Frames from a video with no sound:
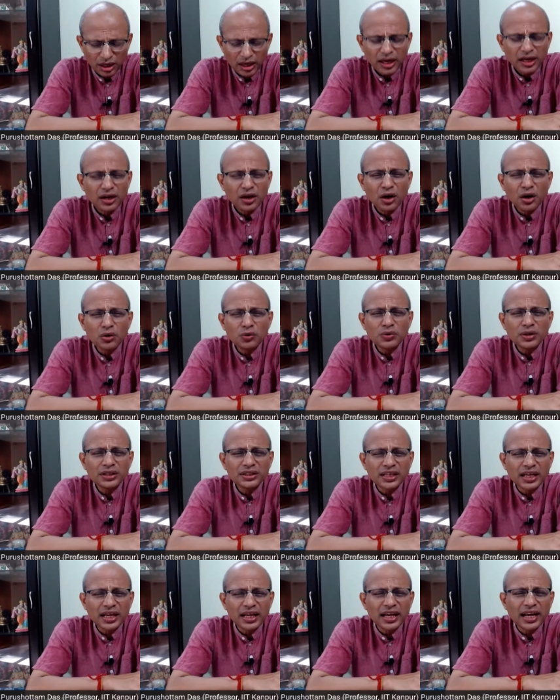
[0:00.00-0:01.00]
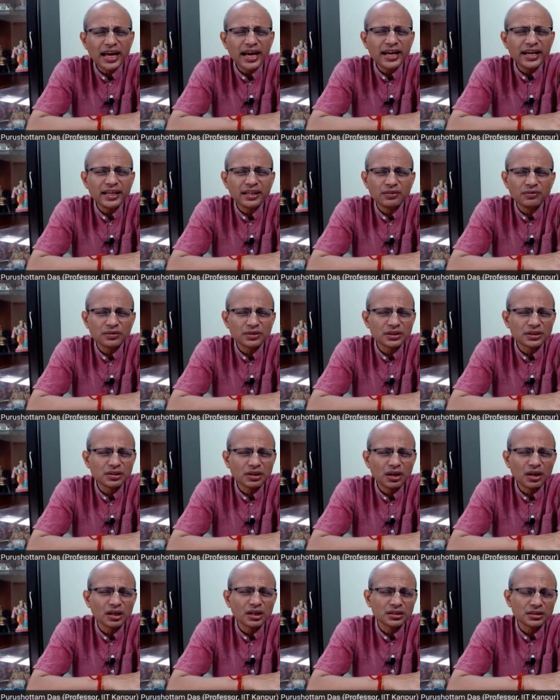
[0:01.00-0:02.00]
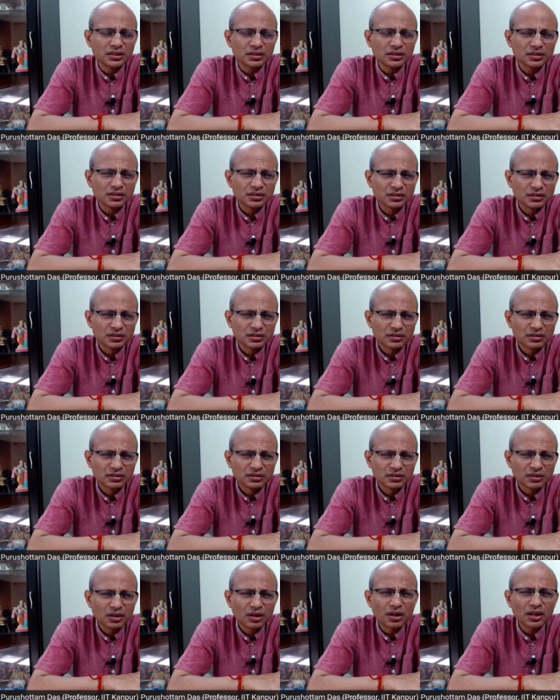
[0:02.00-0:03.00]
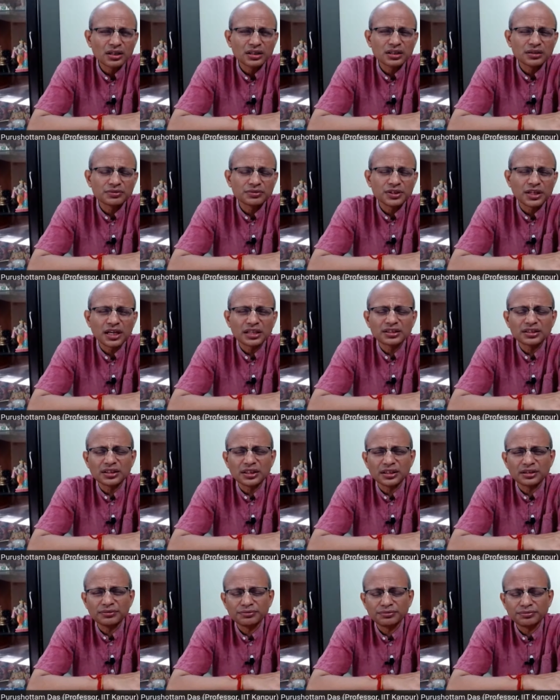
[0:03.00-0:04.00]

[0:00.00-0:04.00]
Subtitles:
and always align with knowledge of Shastra.